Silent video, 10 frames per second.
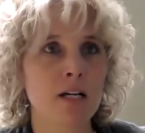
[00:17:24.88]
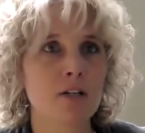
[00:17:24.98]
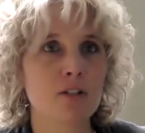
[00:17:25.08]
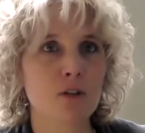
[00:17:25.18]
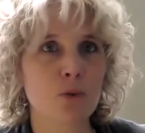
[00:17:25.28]

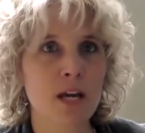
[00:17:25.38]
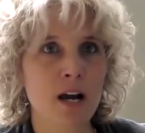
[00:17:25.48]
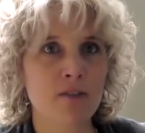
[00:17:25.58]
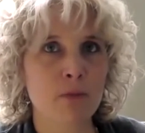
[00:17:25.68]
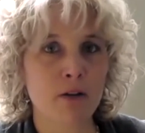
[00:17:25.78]
So we
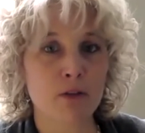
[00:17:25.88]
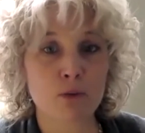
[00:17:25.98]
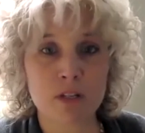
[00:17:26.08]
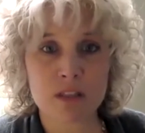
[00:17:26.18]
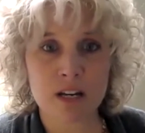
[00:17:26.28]
have about
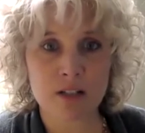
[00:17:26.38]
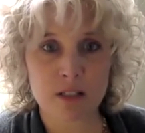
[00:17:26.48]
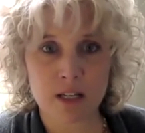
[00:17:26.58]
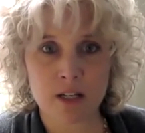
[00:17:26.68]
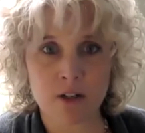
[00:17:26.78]

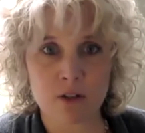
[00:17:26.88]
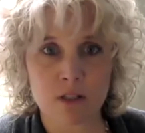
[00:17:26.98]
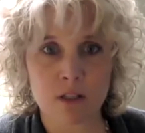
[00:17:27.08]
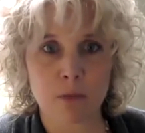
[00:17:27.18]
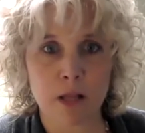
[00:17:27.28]
3,000 acres
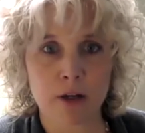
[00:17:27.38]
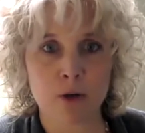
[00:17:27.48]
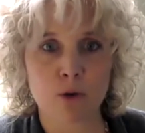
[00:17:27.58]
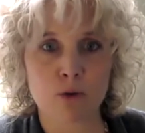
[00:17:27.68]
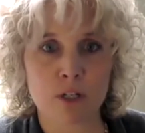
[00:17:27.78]
in the Black
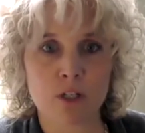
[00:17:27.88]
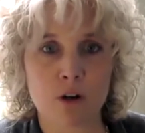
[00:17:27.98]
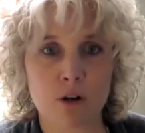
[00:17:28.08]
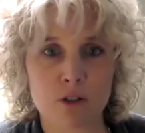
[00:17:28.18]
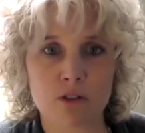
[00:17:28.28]
Oak Ridge
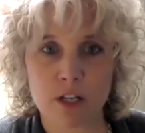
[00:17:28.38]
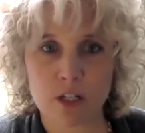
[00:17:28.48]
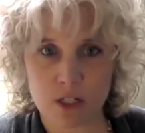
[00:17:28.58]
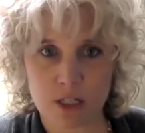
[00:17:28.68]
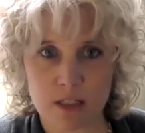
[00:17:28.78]

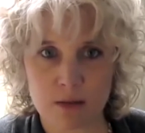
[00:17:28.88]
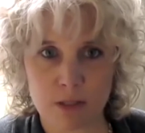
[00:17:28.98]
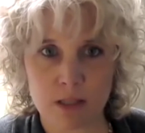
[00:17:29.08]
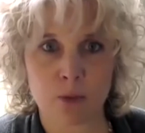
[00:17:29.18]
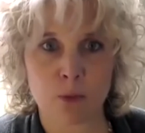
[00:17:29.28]
Conservation
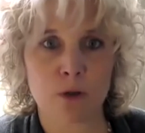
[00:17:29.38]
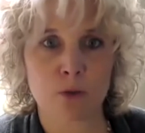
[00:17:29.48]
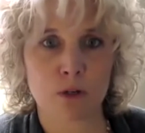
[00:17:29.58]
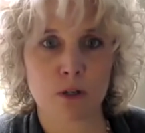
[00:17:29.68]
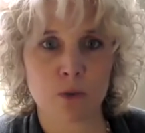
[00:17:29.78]
Easement that we
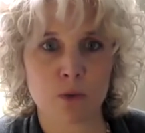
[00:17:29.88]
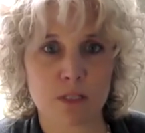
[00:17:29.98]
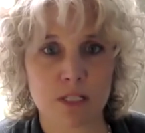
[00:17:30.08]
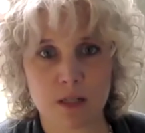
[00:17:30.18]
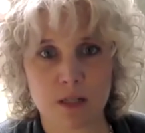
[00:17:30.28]
are working
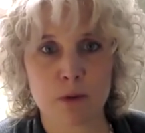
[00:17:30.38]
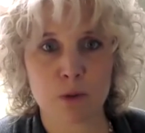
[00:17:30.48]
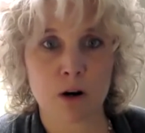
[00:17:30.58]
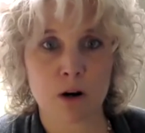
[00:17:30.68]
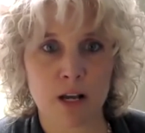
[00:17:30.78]
with
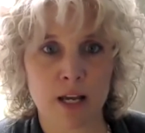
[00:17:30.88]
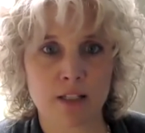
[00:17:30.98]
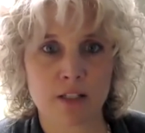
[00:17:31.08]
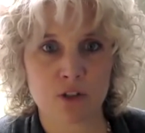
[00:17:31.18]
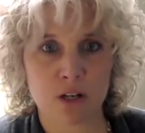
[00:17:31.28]
TWRA
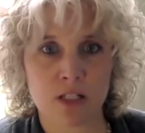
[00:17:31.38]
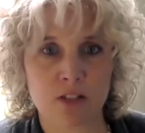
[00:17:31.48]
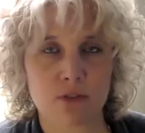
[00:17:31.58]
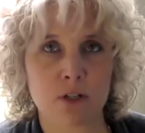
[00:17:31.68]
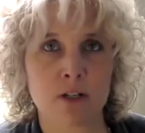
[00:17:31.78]
to
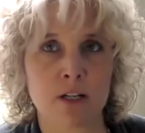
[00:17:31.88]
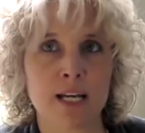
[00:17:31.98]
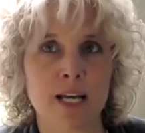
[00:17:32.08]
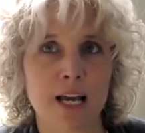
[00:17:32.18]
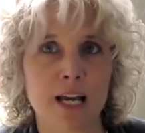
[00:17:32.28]
transfer.
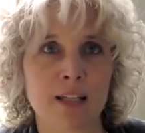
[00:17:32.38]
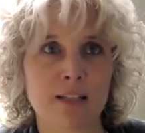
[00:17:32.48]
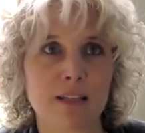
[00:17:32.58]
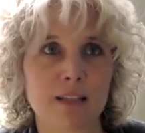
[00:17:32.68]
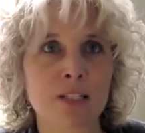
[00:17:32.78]

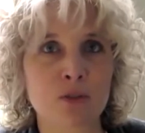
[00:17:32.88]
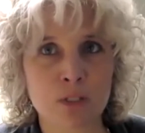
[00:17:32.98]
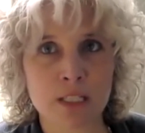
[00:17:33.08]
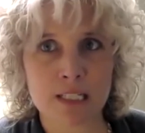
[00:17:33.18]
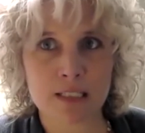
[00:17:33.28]
And that's
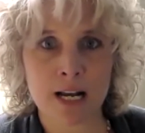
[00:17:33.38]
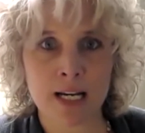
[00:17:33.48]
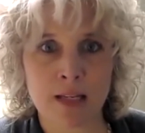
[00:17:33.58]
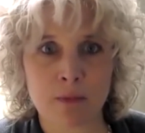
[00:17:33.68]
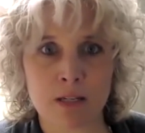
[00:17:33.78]
really
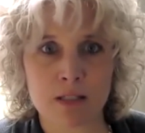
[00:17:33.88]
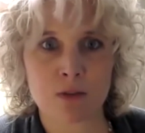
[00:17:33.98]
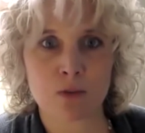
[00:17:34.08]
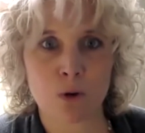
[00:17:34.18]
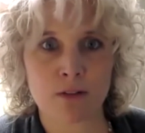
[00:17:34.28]
exciting because
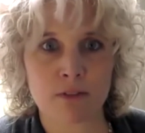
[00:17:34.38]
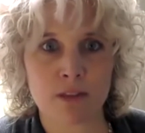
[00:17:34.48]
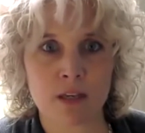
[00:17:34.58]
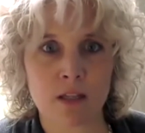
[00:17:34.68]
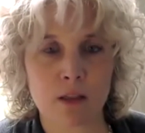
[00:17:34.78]
it's one of
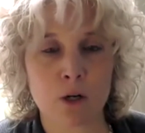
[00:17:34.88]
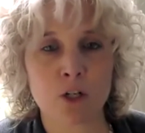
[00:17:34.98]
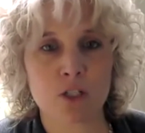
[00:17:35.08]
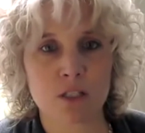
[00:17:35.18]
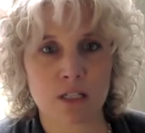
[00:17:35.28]
the
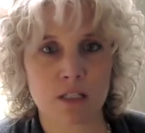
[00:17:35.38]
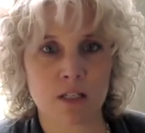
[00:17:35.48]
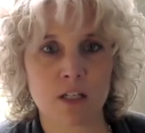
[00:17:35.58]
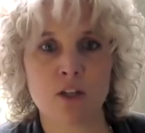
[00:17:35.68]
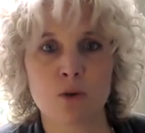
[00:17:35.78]
largest
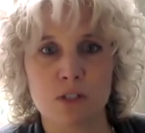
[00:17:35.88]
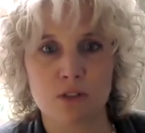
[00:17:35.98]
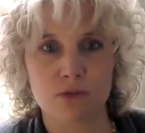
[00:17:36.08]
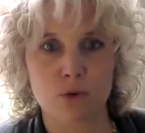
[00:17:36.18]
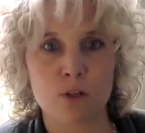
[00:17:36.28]

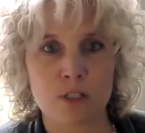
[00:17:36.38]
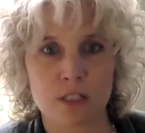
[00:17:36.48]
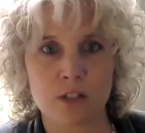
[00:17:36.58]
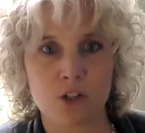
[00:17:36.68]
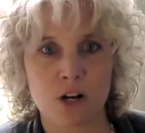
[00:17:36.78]
contiguous
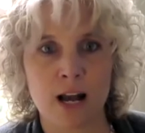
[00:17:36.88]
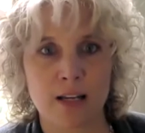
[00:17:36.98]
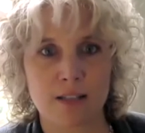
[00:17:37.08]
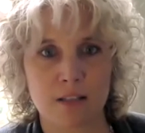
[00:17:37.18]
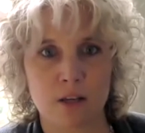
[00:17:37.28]
forested
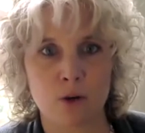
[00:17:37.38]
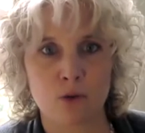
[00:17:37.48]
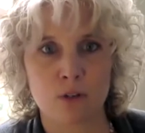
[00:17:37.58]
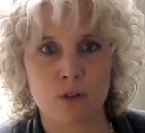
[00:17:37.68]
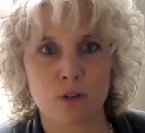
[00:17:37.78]
tracts in the Oak
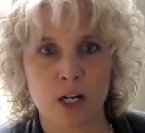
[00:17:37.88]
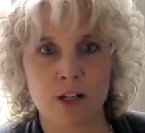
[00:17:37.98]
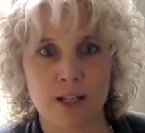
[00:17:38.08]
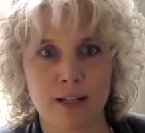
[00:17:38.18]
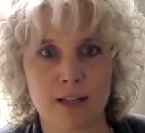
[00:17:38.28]
Ridge
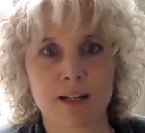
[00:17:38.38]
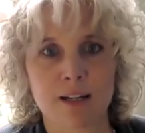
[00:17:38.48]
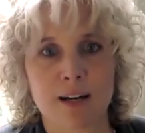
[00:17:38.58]
area.